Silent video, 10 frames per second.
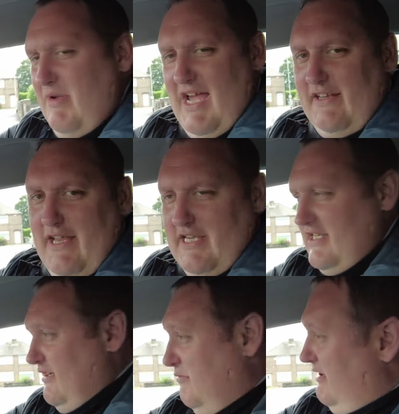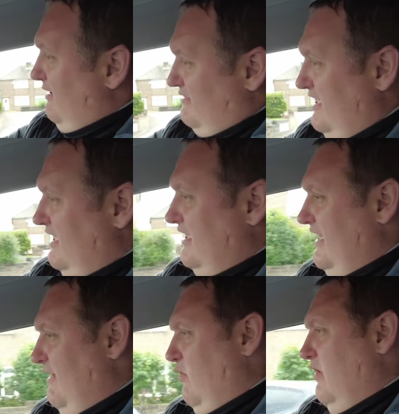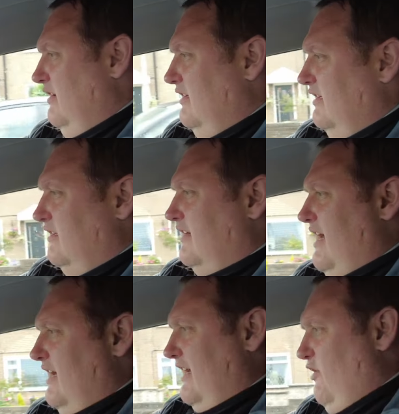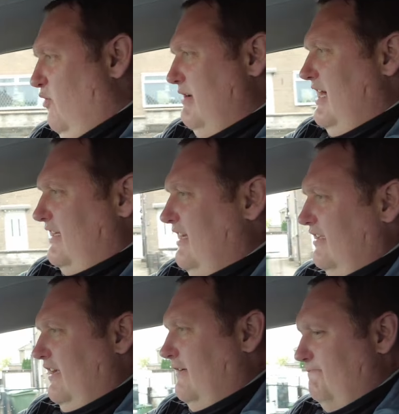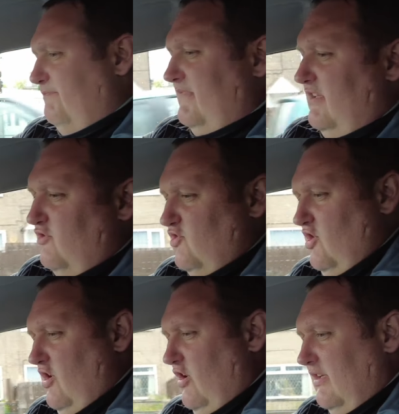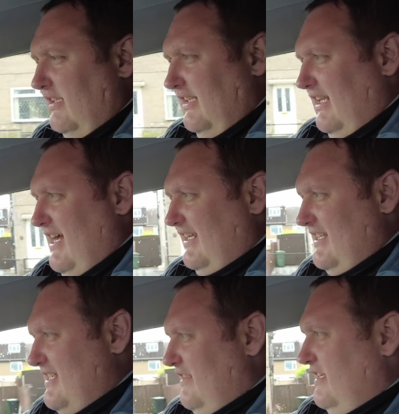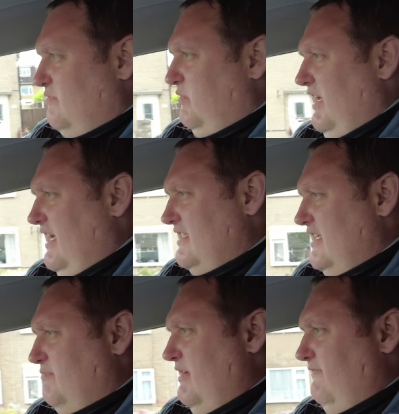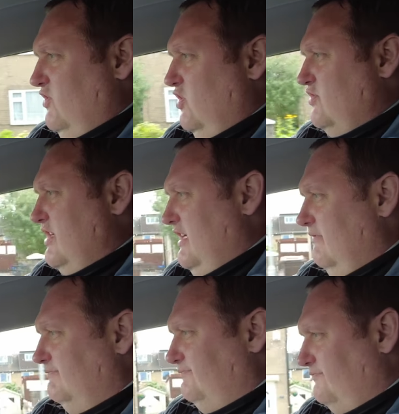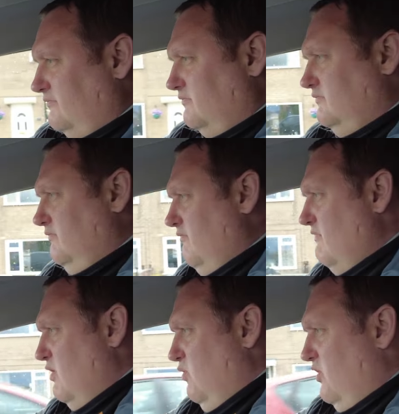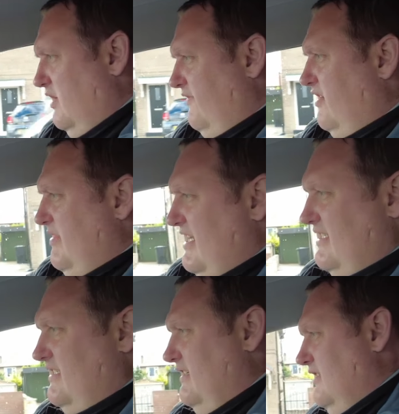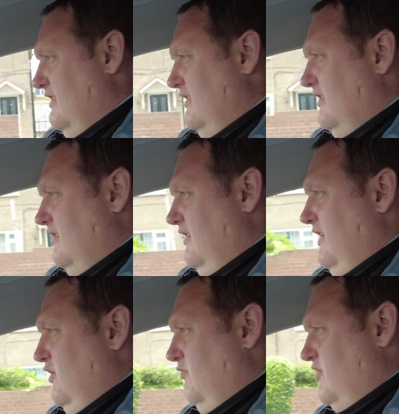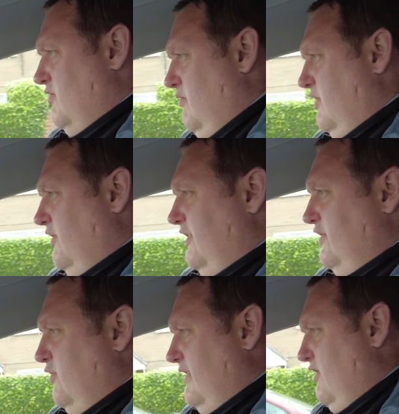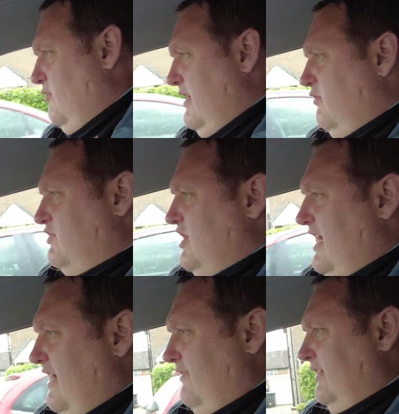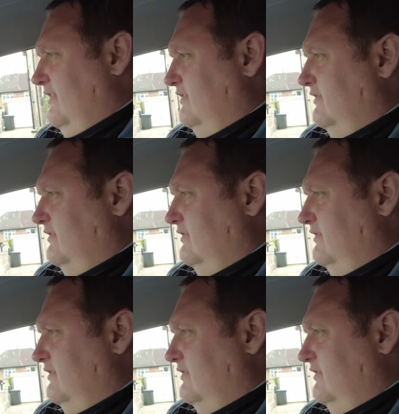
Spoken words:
my aunt is, but I'm telling you now, can't get out better, can you? So, like I said, this place, it's been voted one of the best. Hey, so what we're going to do now, my old charver?